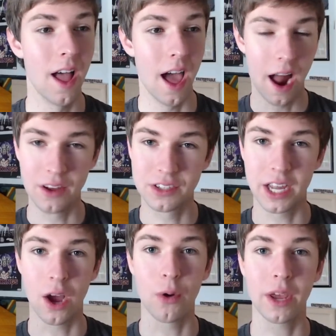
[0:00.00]
And I was
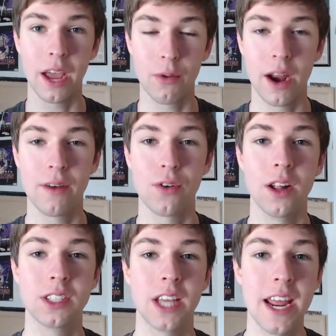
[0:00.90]
like, okay, whatever.
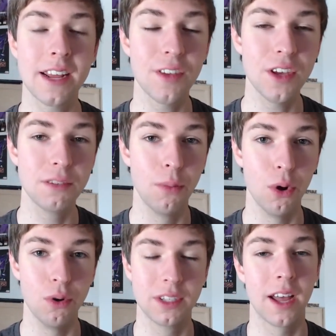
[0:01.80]
I'll take these
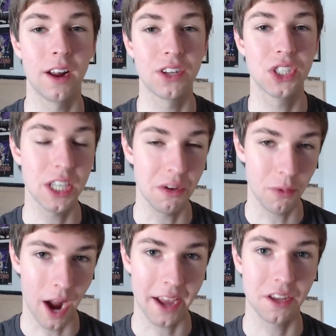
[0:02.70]
boots and I'll see
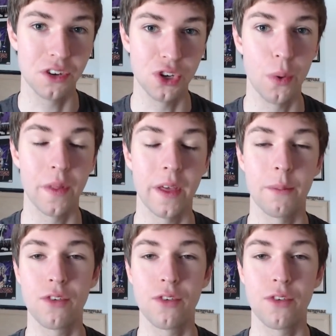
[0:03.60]
what I can do with them.